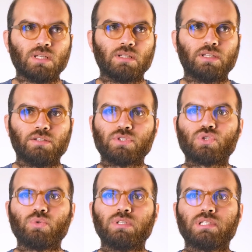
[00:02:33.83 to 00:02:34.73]

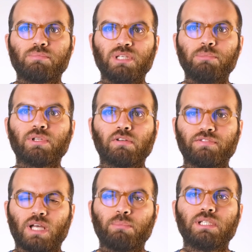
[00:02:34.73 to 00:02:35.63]
individuals, people,
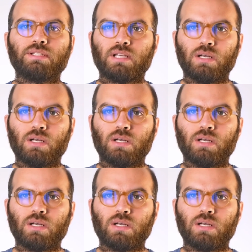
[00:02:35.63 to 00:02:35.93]
families,